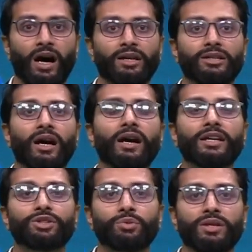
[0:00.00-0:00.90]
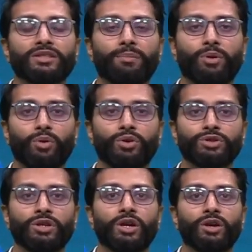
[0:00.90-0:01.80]
A third issuance
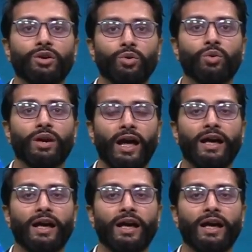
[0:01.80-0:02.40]
approach, known